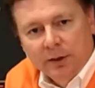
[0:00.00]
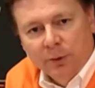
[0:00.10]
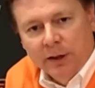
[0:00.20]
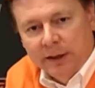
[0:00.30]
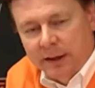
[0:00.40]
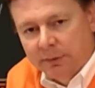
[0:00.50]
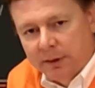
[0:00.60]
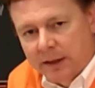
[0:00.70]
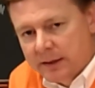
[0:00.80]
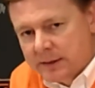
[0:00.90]
we didn't give
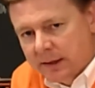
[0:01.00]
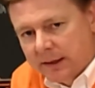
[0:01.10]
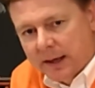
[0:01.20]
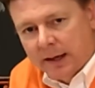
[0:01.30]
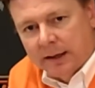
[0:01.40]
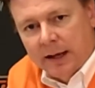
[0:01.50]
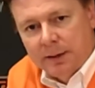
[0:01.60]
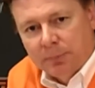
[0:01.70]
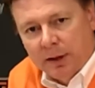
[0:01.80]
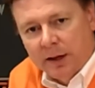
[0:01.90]
the kids any kind of
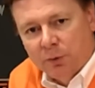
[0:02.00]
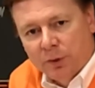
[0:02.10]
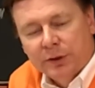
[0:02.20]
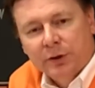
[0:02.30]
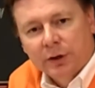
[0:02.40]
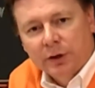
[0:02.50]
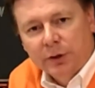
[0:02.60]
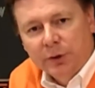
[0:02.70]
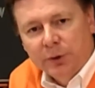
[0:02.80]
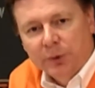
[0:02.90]
game plan of what they're going to
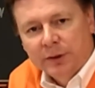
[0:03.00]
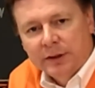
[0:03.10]
do.